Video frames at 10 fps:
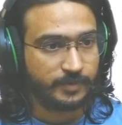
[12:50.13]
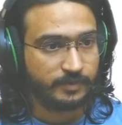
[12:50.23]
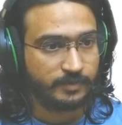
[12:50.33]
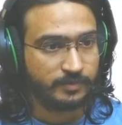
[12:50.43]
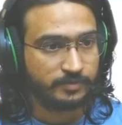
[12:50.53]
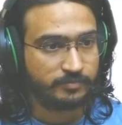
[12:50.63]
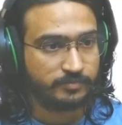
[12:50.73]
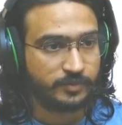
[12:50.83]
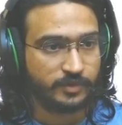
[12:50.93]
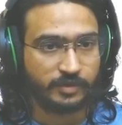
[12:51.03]

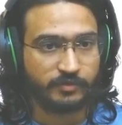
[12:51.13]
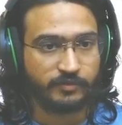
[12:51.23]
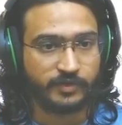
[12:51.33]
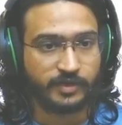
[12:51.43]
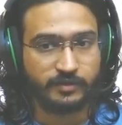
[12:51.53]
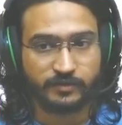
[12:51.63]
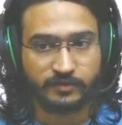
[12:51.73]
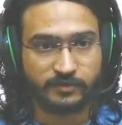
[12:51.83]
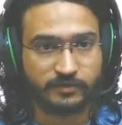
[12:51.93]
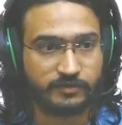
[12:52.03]
the env file, this
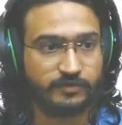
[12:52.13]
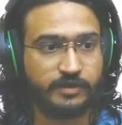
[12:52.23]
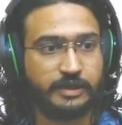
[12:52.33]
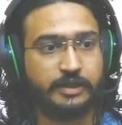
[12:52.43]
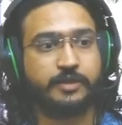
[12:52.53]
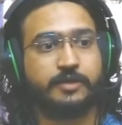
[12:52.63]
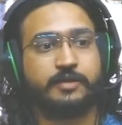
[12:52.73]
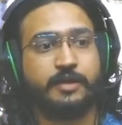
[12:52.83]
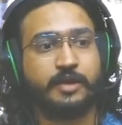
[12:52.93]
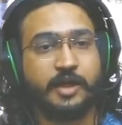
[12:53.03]
is the
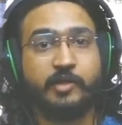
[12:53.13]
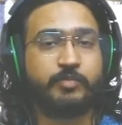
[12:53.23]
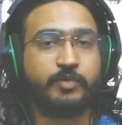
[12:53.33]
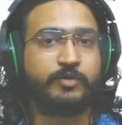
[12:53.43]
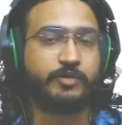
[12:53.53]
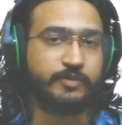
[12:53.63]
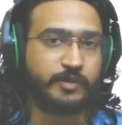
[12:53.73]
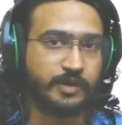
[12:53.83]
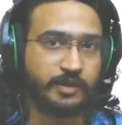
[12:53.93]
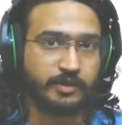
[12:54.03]
input to
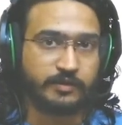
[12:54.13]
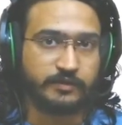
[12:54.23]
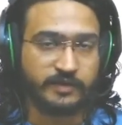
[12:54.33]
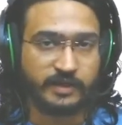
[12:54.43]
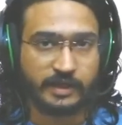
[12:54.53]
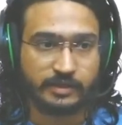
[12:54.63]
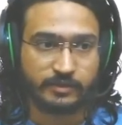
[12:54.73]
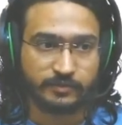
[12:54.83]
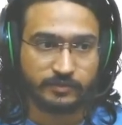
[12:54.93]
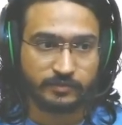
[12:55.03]
our CLI
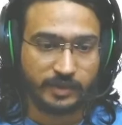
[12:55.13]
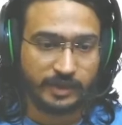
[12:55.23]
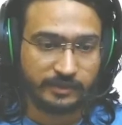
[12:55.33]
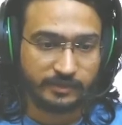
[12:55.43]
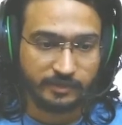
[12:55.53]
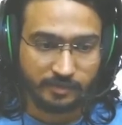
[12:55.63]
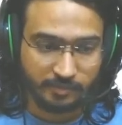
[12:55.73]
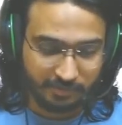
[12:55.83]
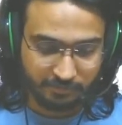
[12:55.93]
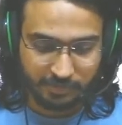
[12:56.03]
tool. And
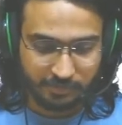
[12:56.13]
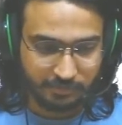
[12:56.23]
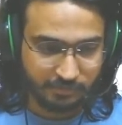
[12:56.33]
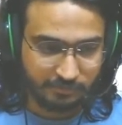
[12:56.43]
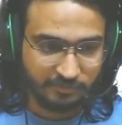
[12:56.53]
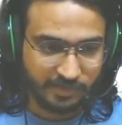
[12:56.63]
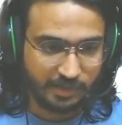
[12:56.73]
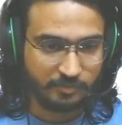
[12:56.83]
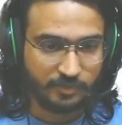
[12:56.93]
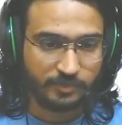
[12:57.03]
by the way
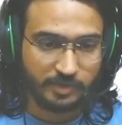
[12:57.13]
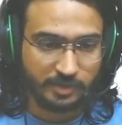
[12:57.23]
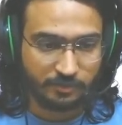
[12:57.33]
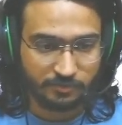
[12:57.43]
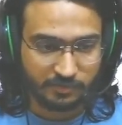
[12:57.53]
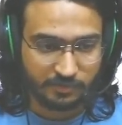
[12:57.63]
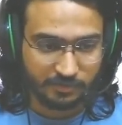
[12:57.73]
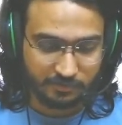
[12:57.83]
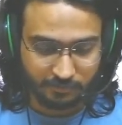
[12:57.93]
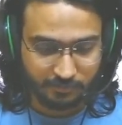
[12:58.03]
I'm going to be using
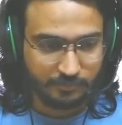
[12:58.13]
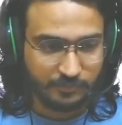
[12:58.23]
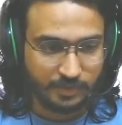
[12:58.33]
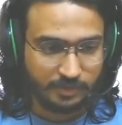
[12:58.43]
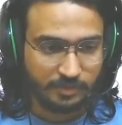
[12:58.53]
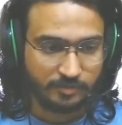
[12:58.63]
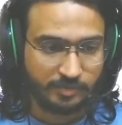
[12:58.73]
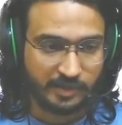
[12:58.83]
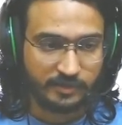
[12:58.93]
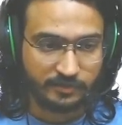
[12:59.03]
this
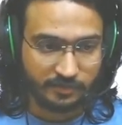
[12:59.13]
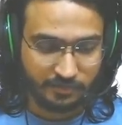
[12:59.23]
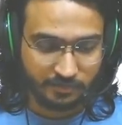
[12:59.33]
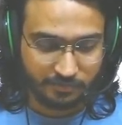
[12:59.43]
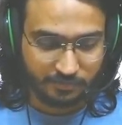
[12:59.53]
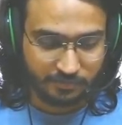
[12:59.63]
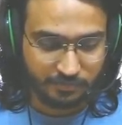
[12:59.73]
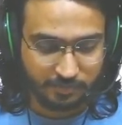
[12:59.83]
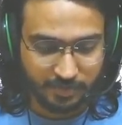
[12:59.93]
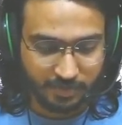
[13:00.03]
package is
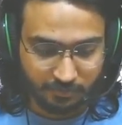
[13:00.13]
somebody